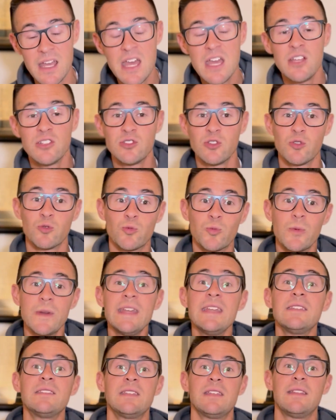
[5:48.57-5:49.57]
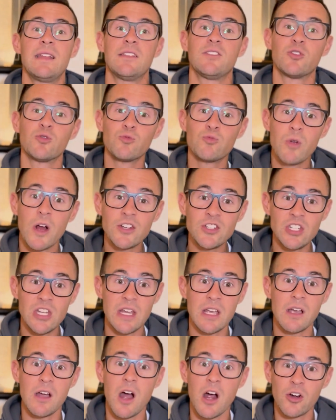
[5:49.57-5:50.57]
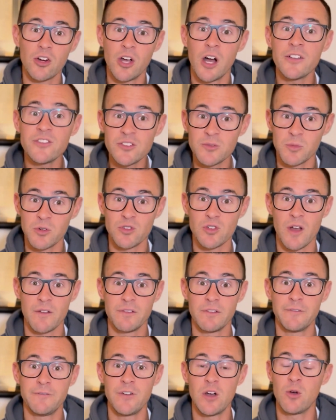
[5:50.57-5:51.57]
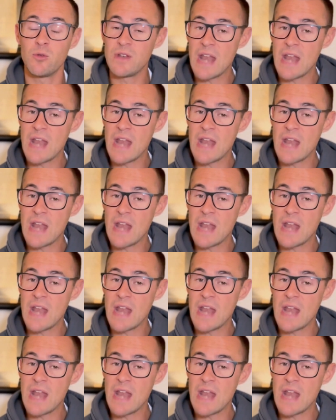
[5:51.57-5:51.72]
So the reason that they're rushing our customers off the phone,